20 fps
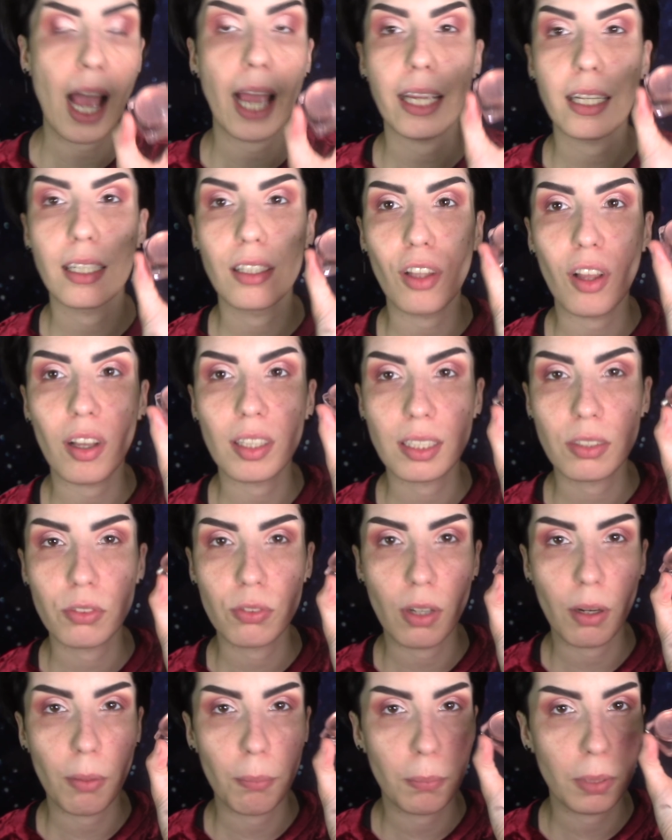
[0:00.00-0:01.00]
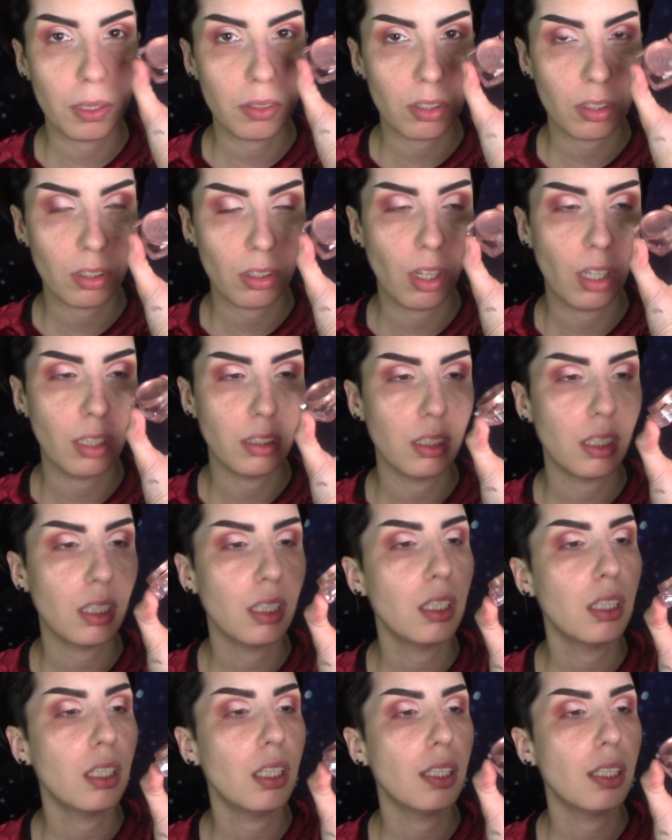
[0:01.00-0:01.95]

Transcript: eye gloss from Butter London.